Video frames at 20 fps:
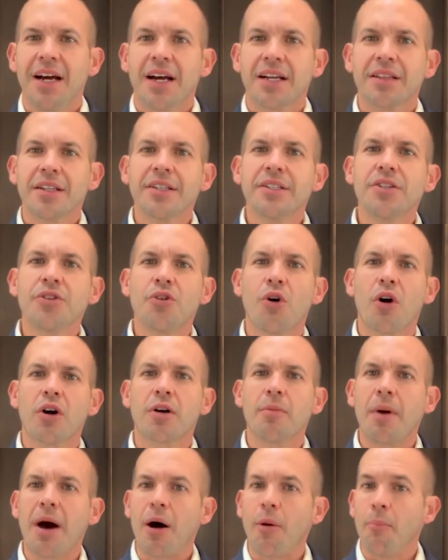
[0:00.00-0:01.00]
I'd like to talk
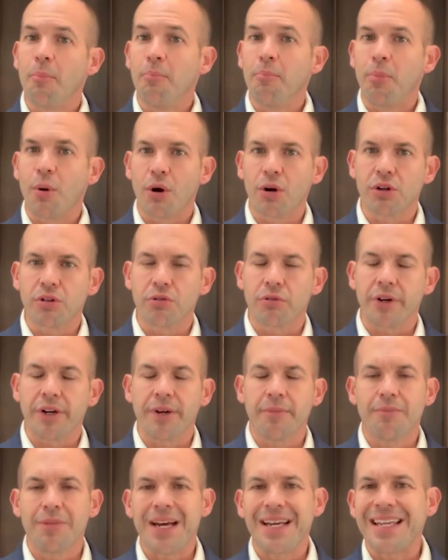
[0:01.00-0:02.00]
about
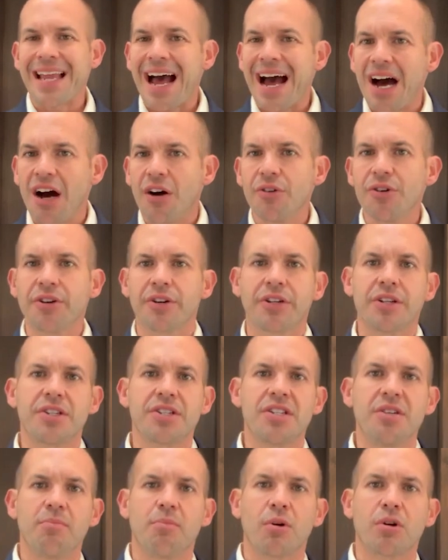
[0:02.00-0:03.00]
burglary and how you're going to
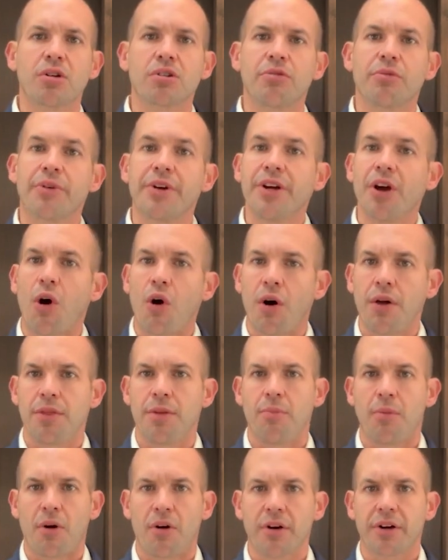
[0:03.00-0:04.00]
see burglary on the
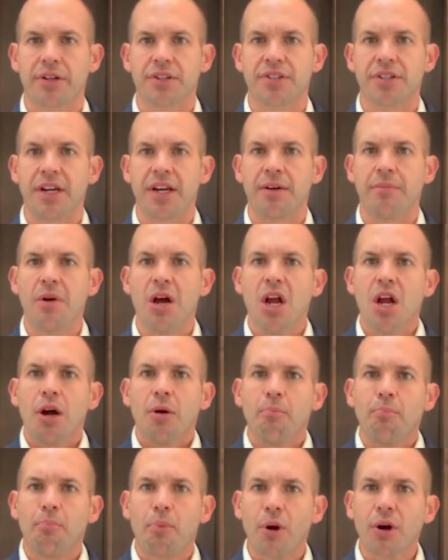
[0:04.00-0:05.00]
bar exam.
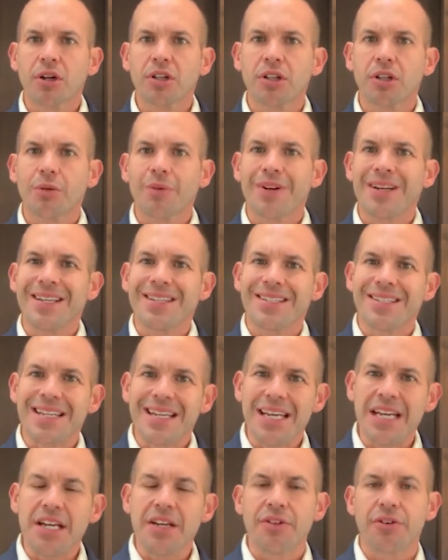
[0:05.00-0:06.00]
Burglary is
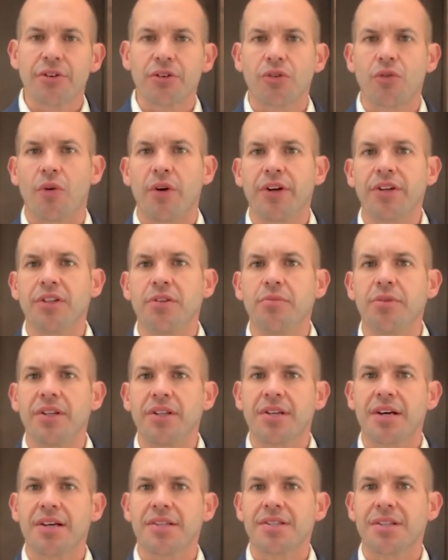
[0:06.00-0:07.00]
either going to be
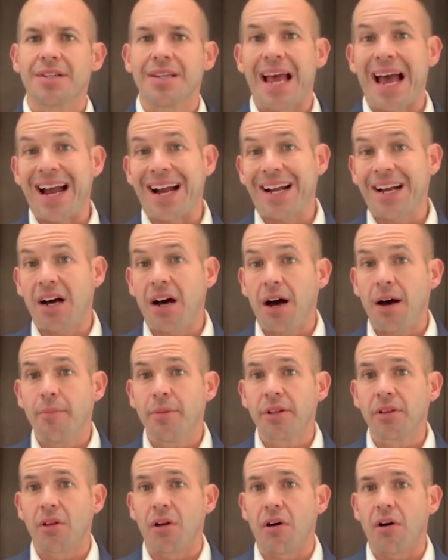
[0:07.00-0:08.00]
tested at
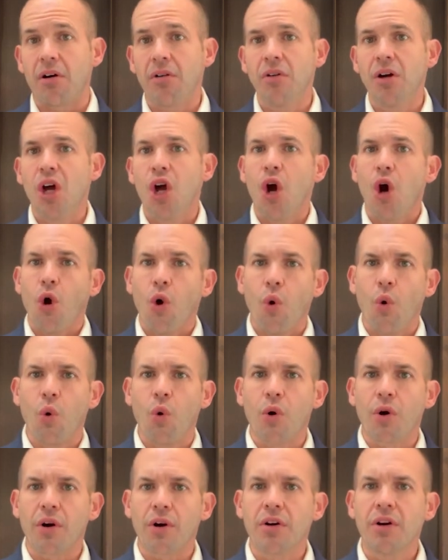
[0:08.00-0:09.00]
common law
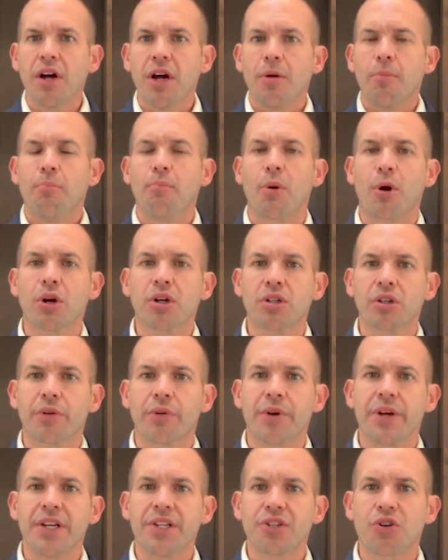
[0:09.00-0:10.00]
or
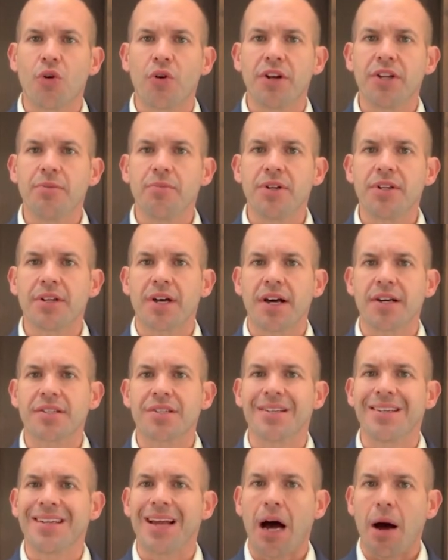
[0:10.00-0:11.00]
burglary is going to be
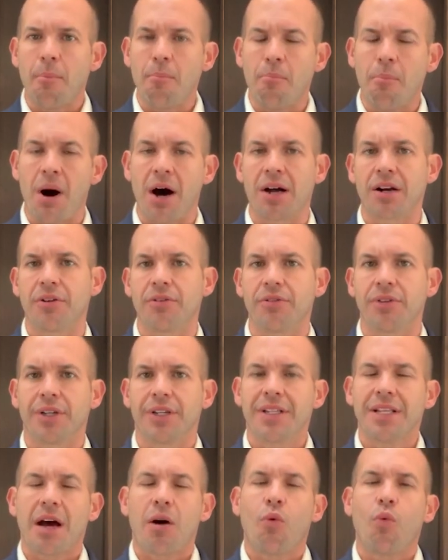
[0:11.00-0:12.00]
tested modernly.
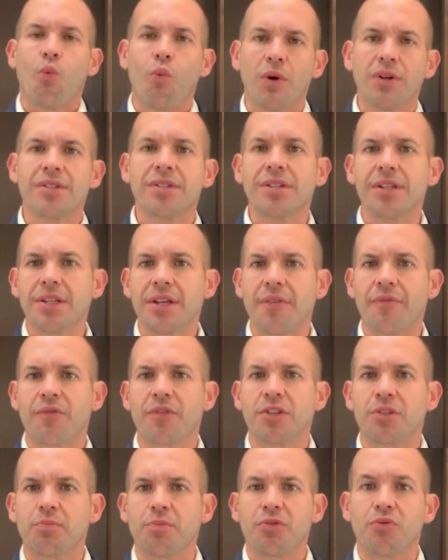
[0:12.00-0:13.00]
Now, what's the
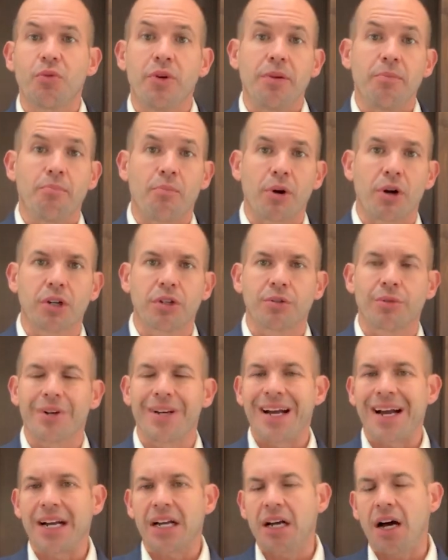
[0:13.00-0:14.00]
difference between
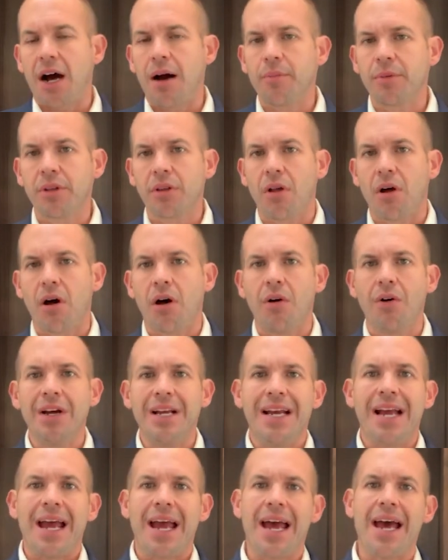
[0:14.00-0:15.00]
burglary at common law
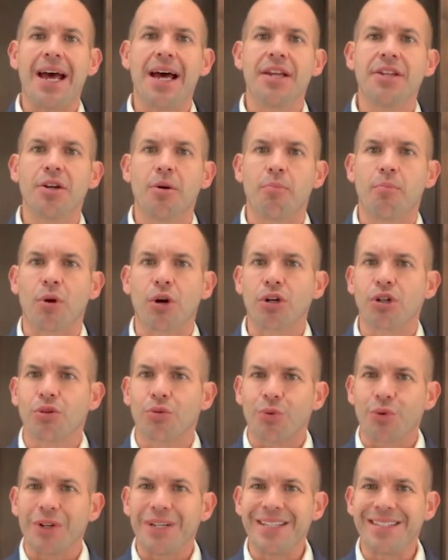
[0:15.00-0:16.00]
and
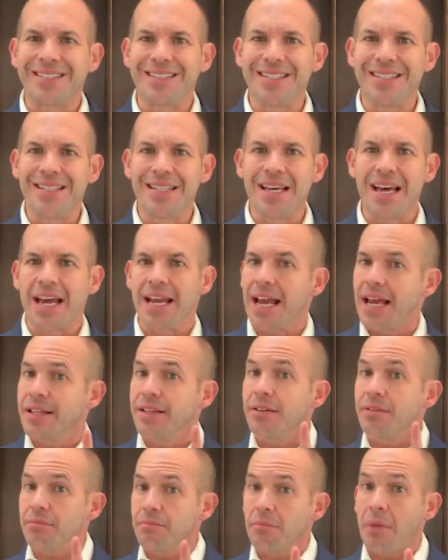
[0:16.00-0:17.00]
burglary today?
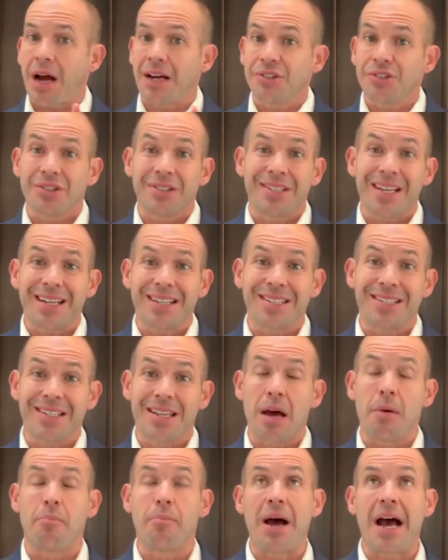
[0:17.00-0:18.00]
And I should take a
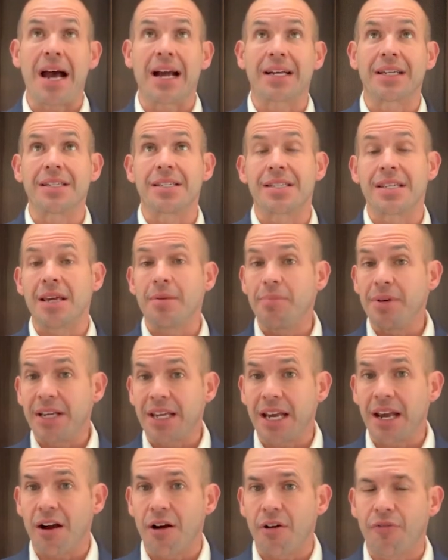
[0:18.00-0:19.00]
step back and say, be
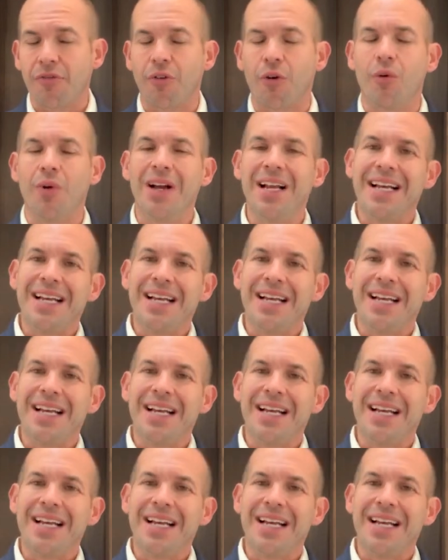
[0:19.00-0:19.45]
careful.